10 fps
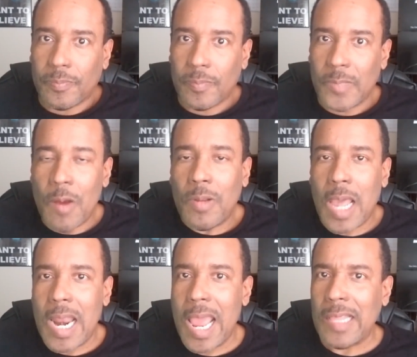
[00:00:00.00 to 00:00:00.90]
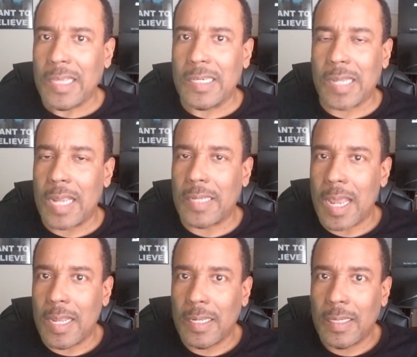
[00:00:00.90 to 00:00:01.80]
There were a lot of athletes like
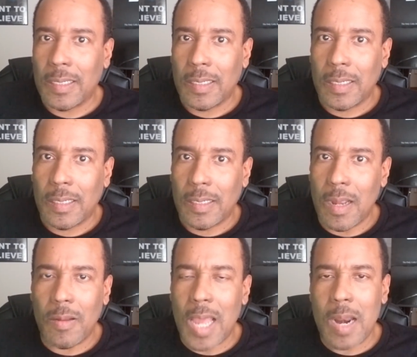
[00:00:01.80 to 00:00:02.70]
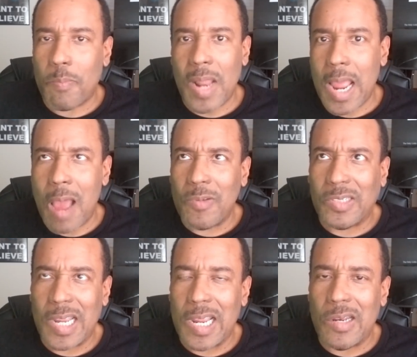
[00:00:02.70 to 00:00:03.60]
that. There are a lot of black, I would
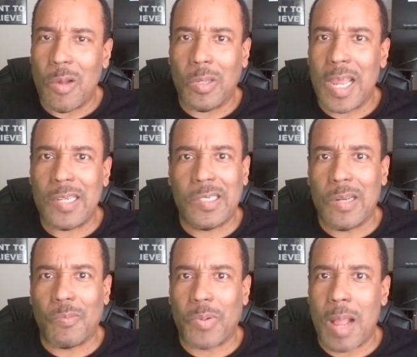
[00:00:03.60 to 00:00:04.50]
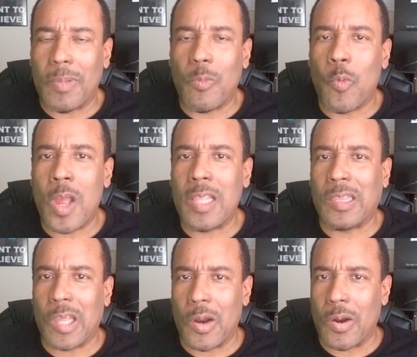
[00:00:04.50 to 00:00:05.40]
say no less than probably one
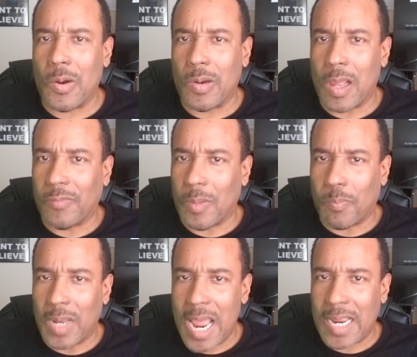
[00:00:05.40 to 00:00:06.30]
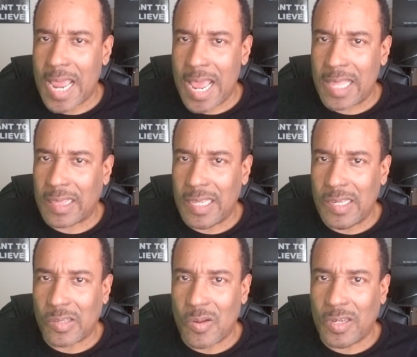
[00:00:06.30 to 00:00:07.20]
third of the black
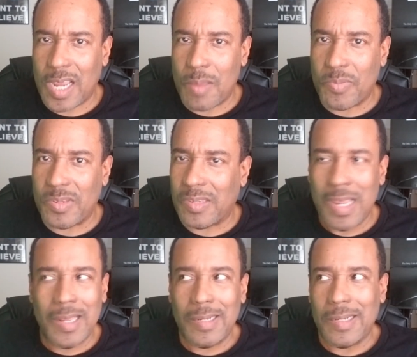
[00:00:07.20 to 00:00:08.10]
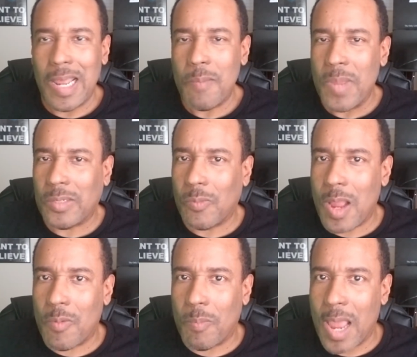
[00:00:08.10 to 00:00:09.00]
athletes on campus, they didn't mess
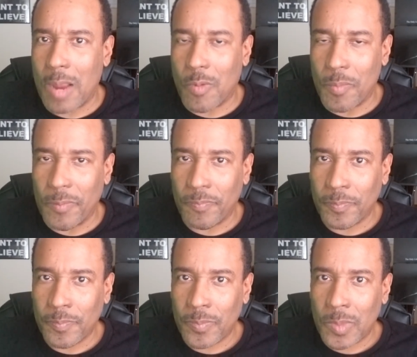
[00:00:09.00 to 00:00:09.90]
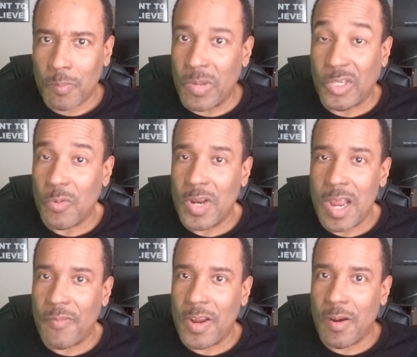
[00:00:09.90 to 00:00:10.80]
around with black women. But you would
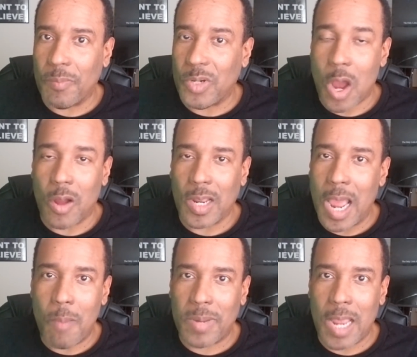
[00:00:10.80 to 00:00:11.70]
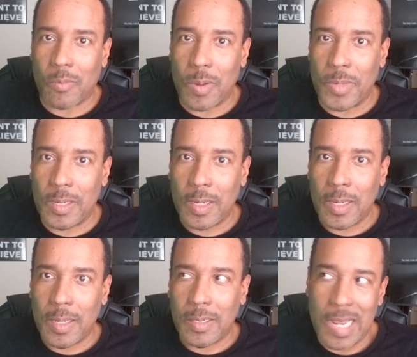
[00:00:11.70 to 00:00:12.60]
never hear them dogging out black women.
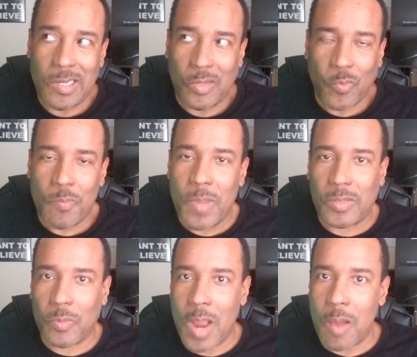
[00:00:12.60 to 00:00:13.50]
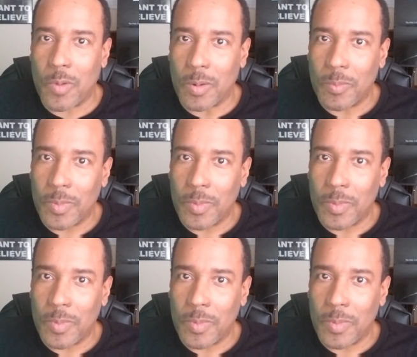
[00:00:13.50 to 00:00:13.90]
They just wouldn't mess around with them.